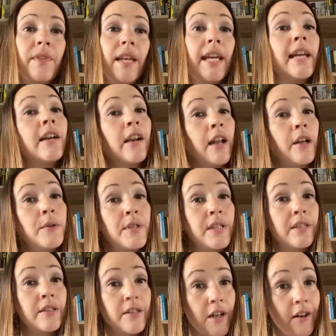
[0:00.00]
It glowed
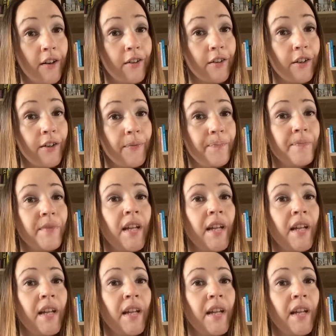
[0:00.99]
in the dark.